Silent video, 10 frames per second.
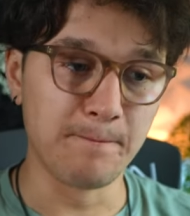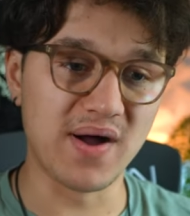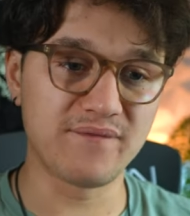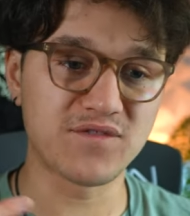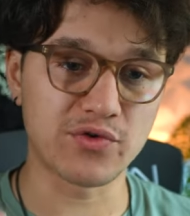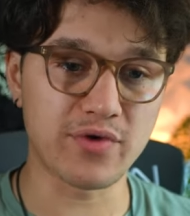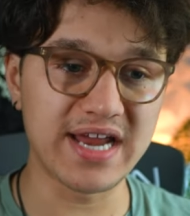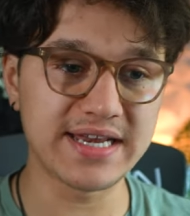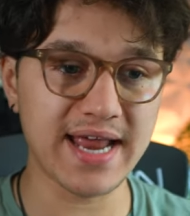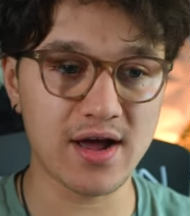but for
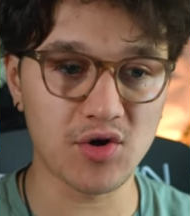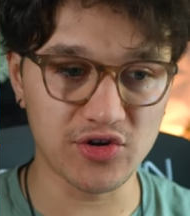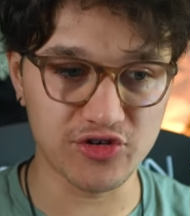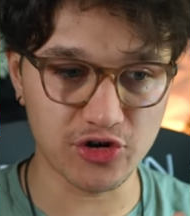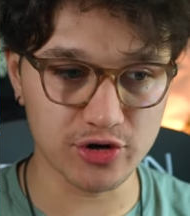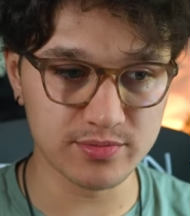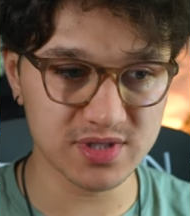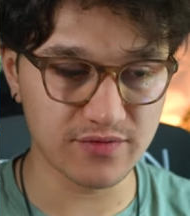right now, in terms